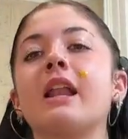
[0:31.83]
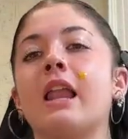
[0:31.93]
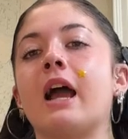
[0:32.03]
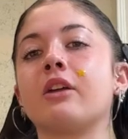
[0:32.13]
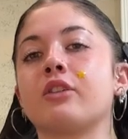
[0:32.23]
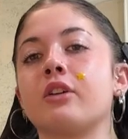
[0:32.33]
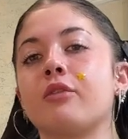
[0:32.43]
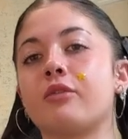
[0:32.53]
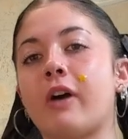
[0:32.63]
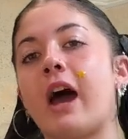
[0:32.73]
Langdon
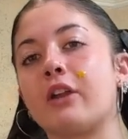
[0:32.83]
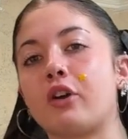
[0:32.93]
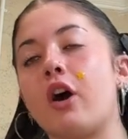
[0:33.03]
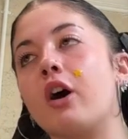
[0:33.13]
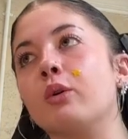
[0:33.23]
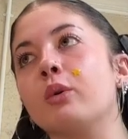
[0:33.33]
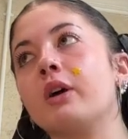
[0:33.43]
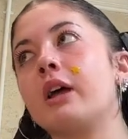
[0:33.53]
fangirl.